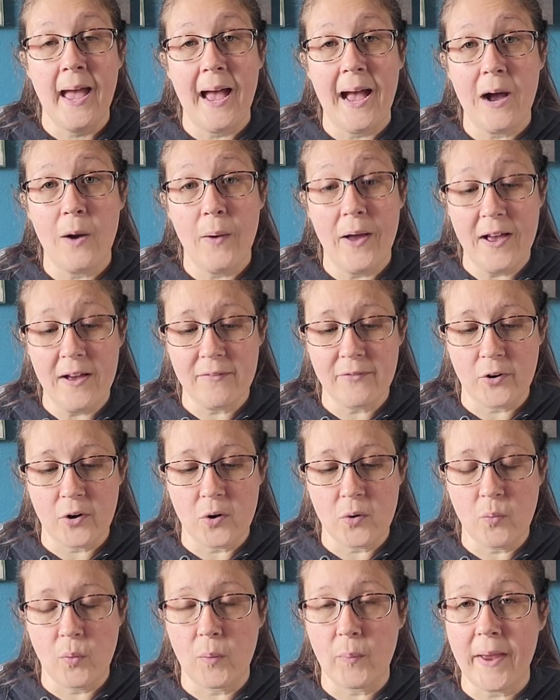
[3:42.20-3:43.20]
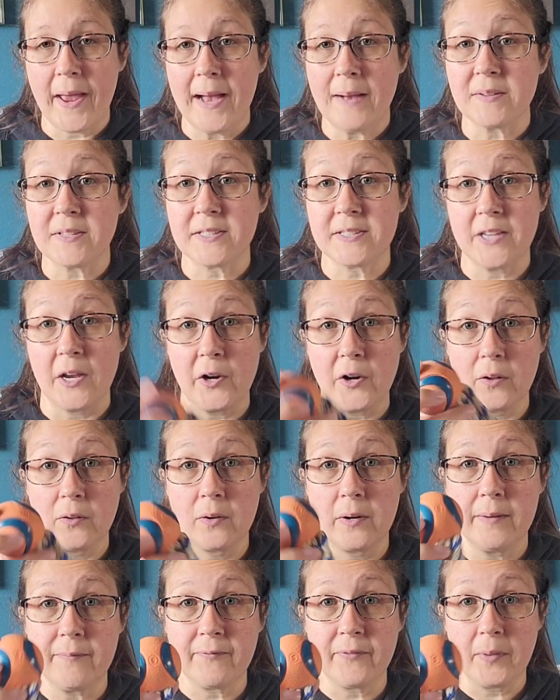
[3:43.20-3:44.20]
However, when we have
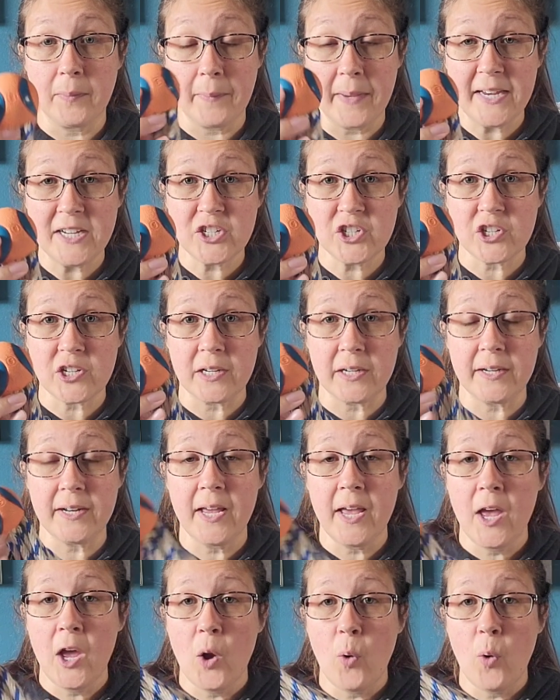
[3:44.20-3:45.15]
cellular inflammation,